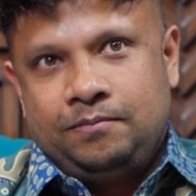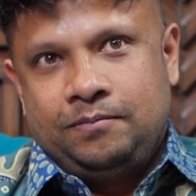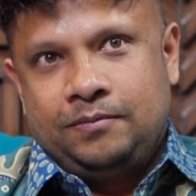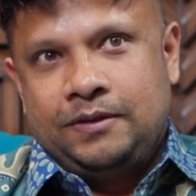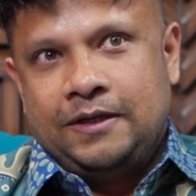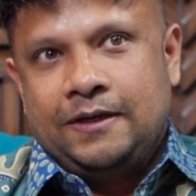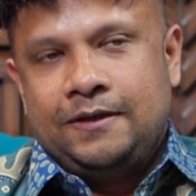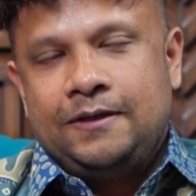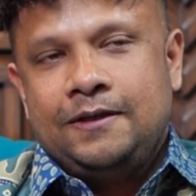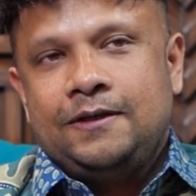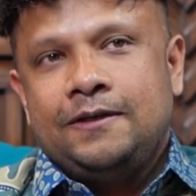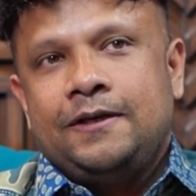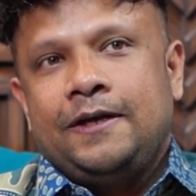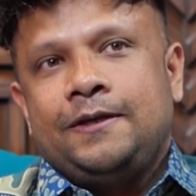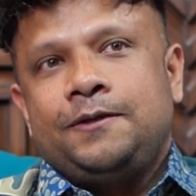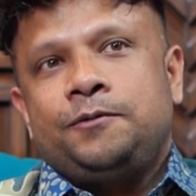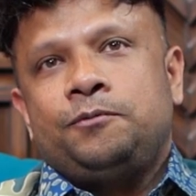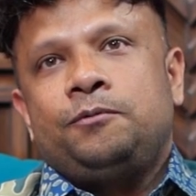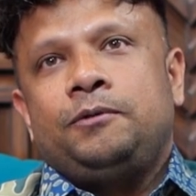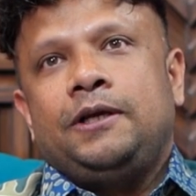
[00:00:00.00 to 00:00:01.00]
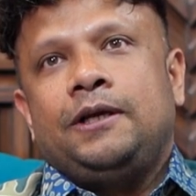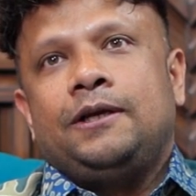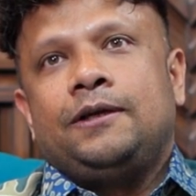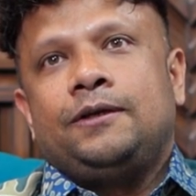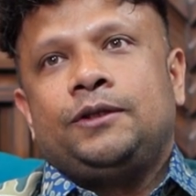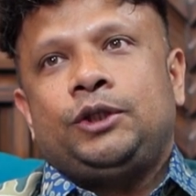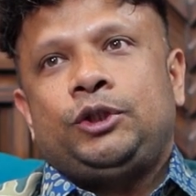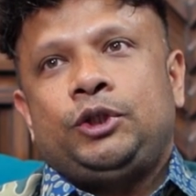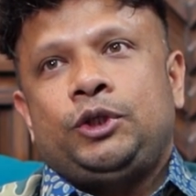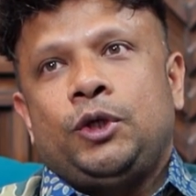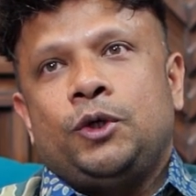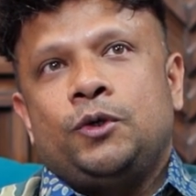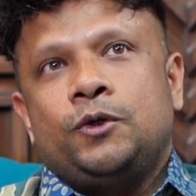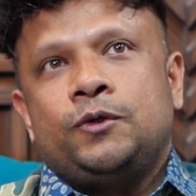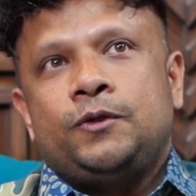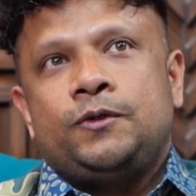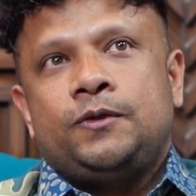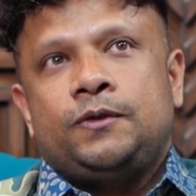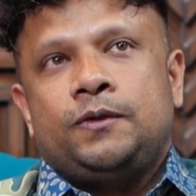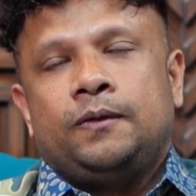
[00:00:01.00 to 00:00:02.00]
That index will
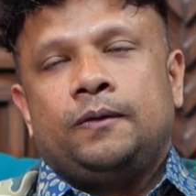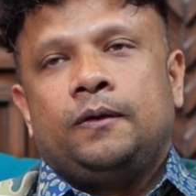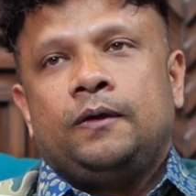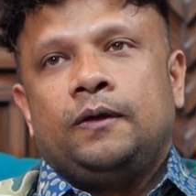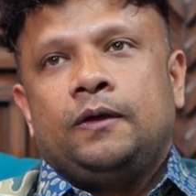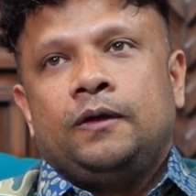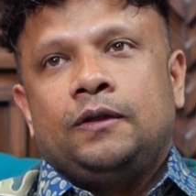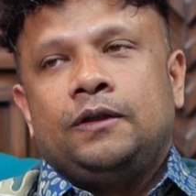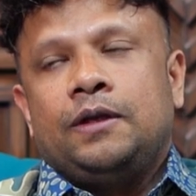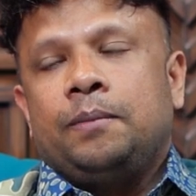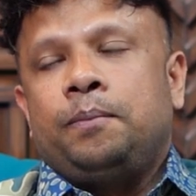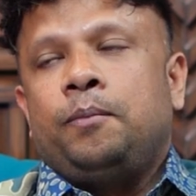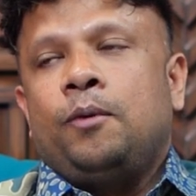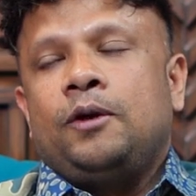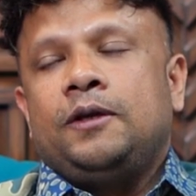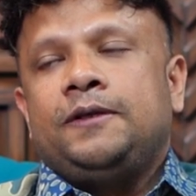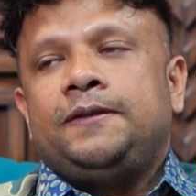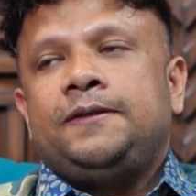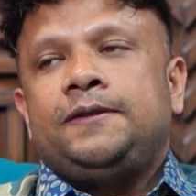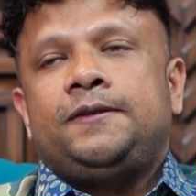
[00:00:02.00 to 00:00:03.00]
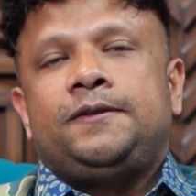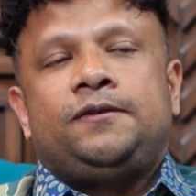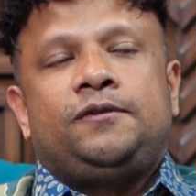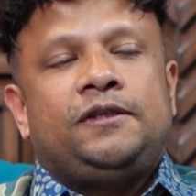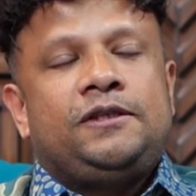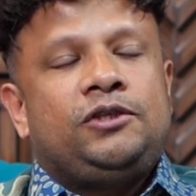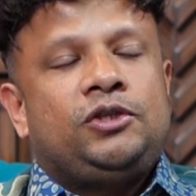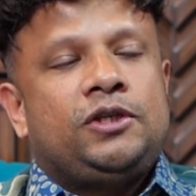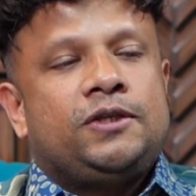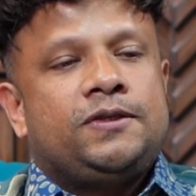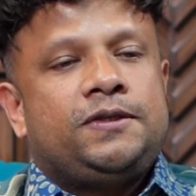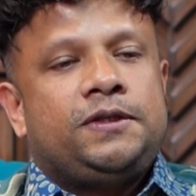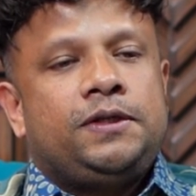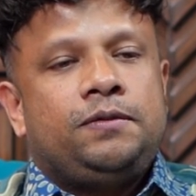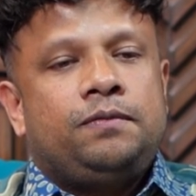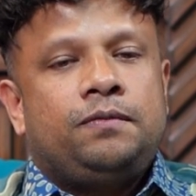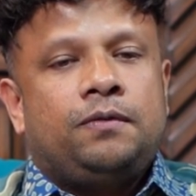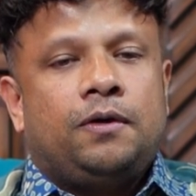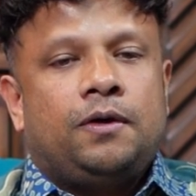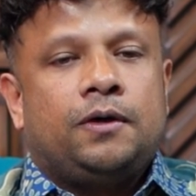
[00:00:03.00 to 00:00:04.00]
shows the policy
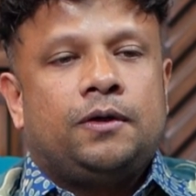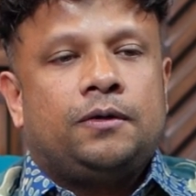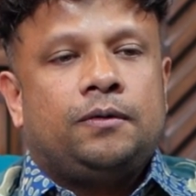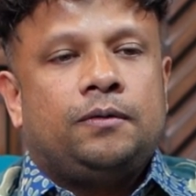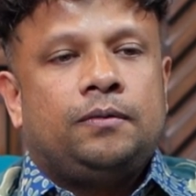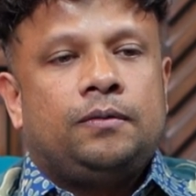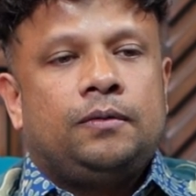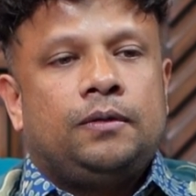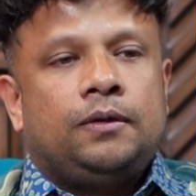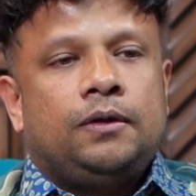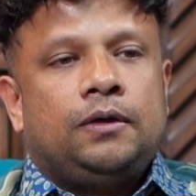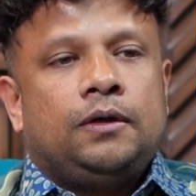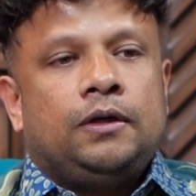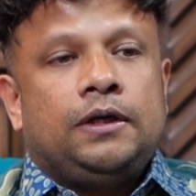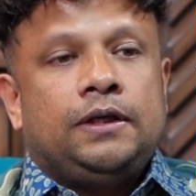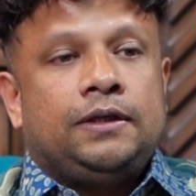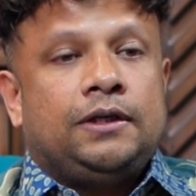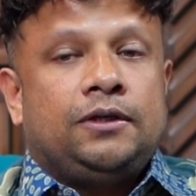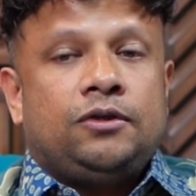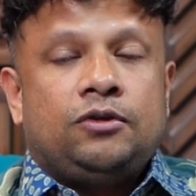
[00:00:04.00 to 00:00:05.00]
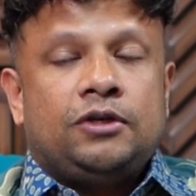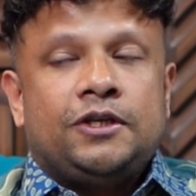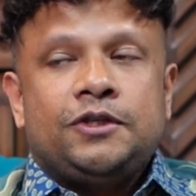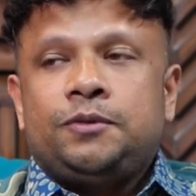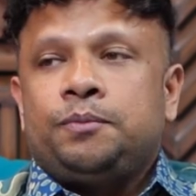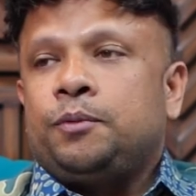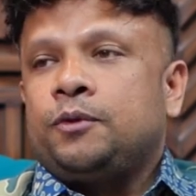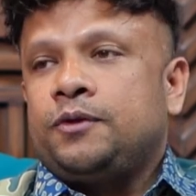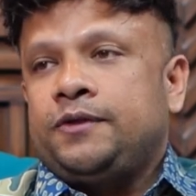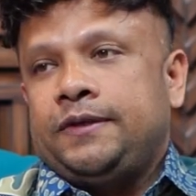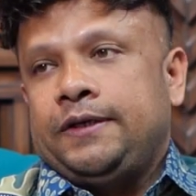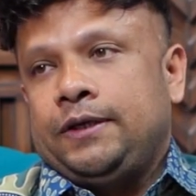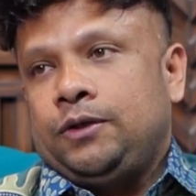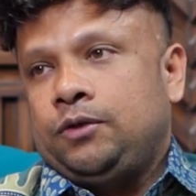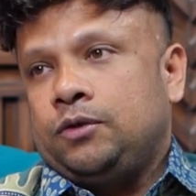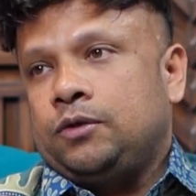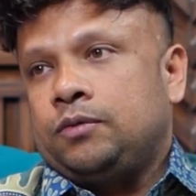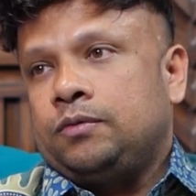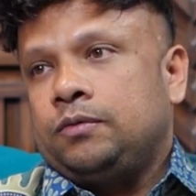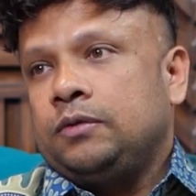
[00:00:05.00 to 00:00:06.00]
stringency in the transport
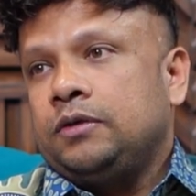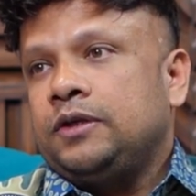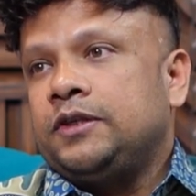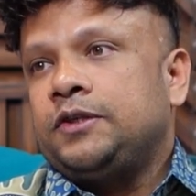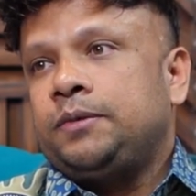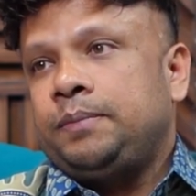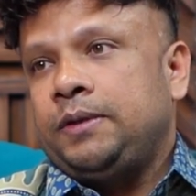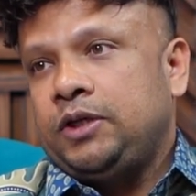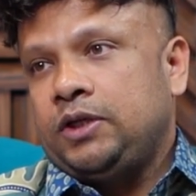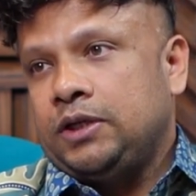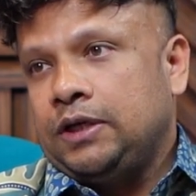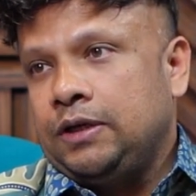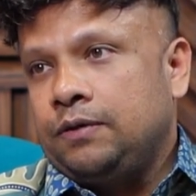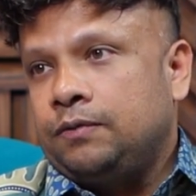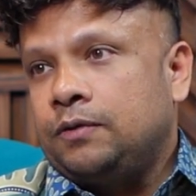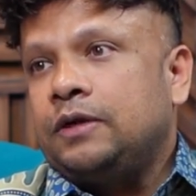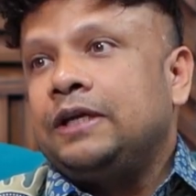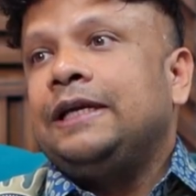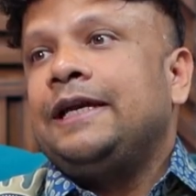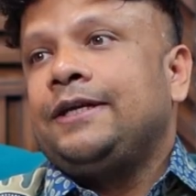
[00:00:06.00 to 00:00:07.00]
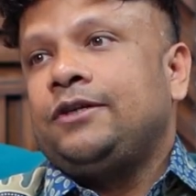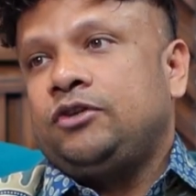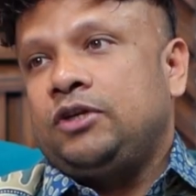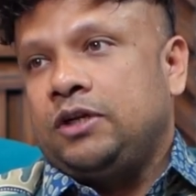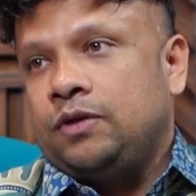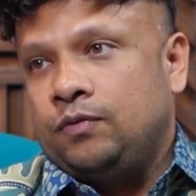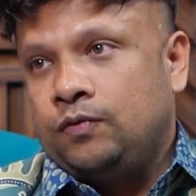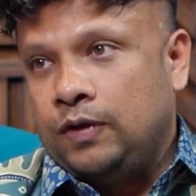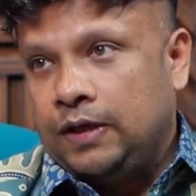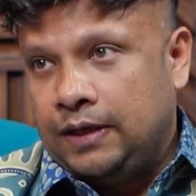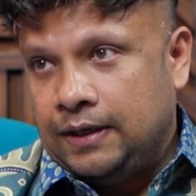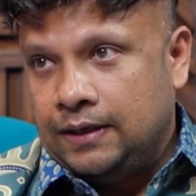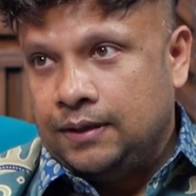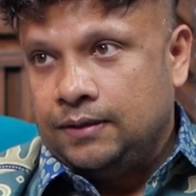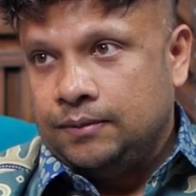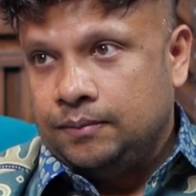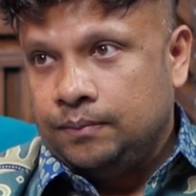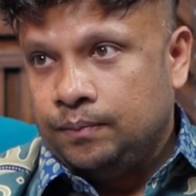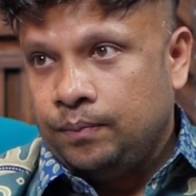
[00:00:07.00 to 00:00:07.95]
sector, especially for electric vehicle.